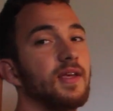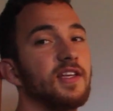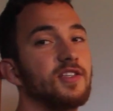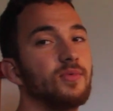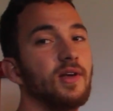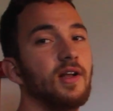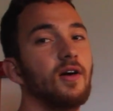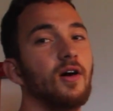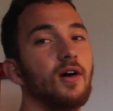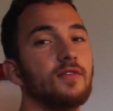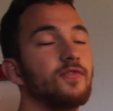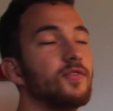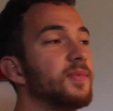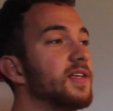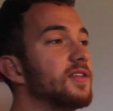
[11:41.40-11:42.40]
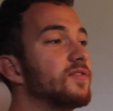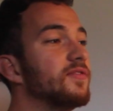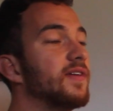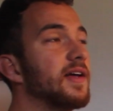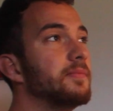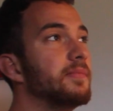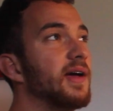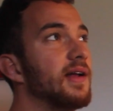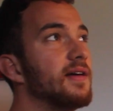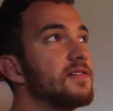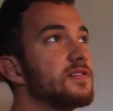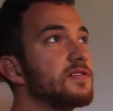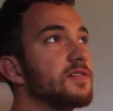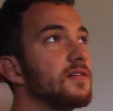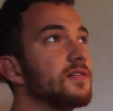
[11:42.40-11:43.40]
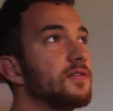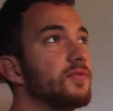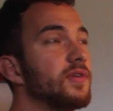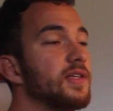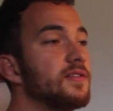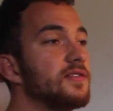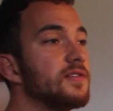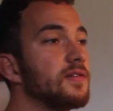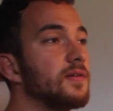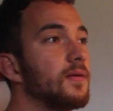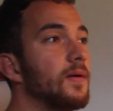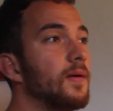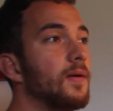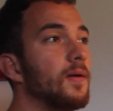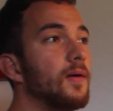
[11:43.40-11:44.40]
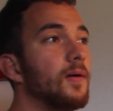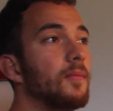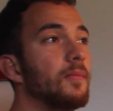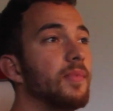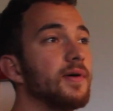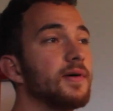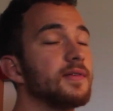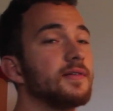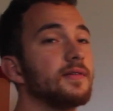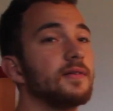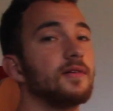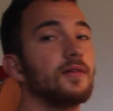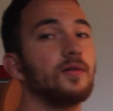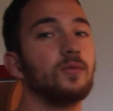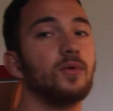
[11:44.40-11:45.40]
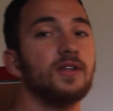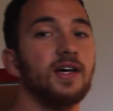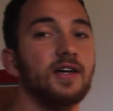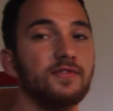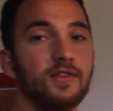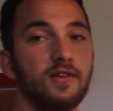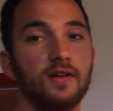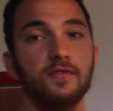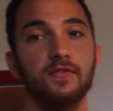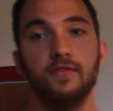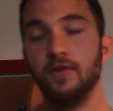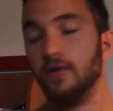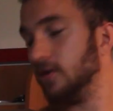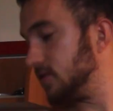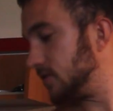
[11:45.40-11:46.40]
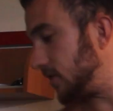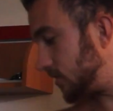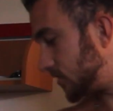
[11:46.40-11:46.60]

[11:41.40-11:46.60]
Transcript: It's really hard for me to find balance on the rings. But what I've done first